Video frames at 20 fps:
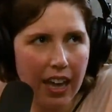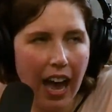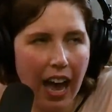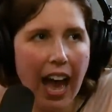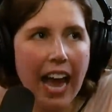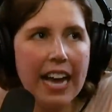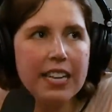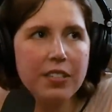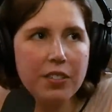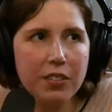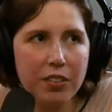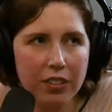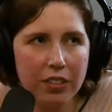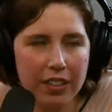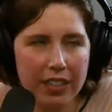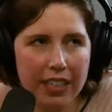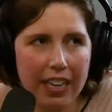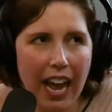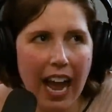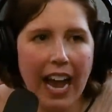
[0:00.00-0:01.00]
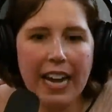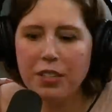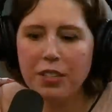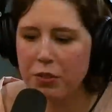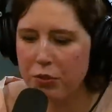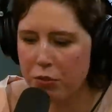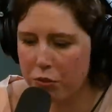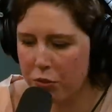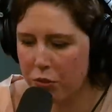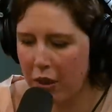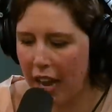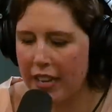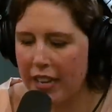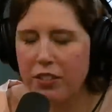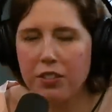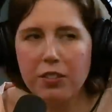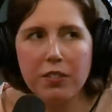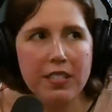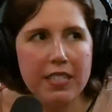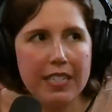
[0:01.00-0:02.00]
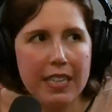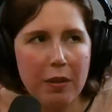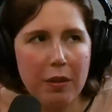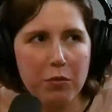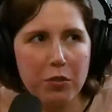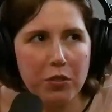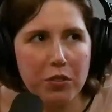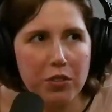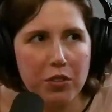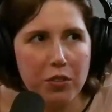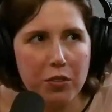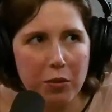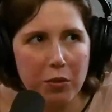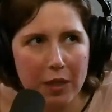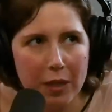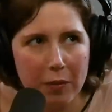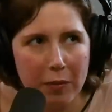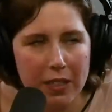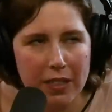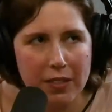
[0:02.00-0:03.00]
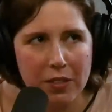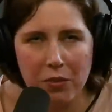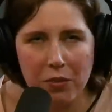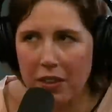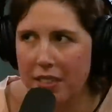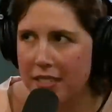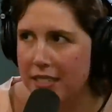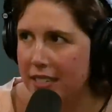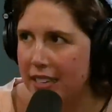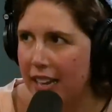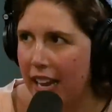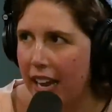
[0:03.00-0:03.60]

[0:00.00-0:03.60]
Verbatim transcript: I certainly I do I do TM 20 minutes twice a